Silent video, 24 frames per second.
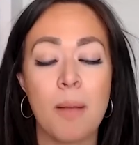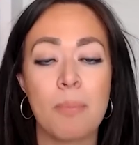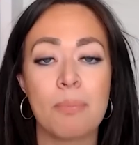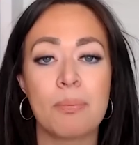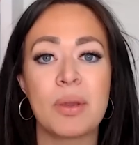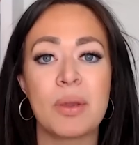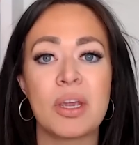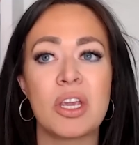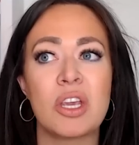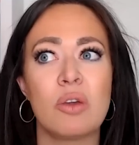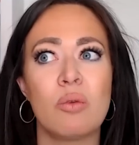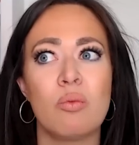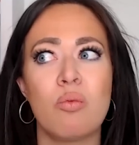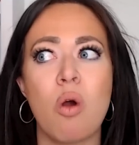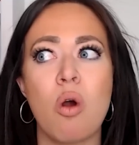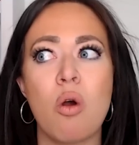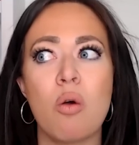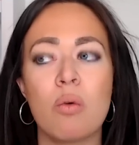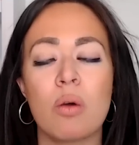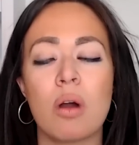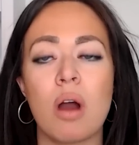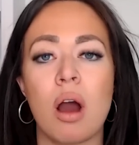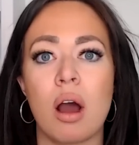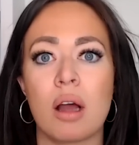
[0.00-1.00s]
but you
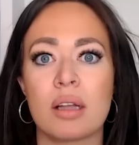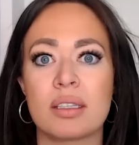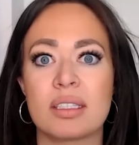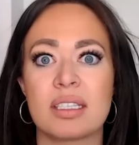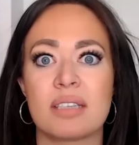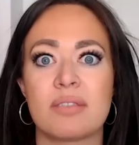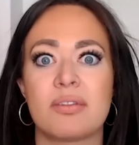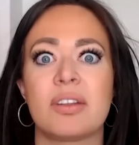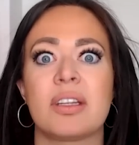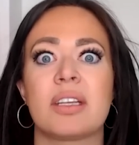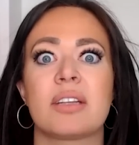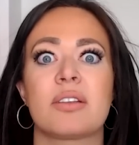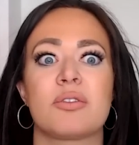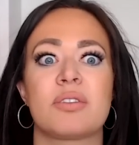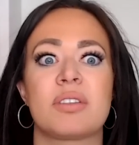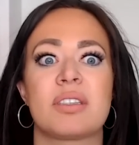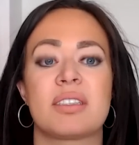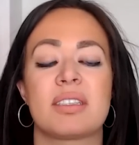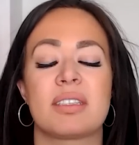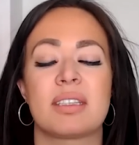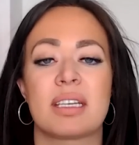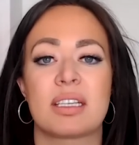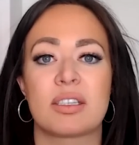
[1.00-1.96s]
won't constantly feel like there's this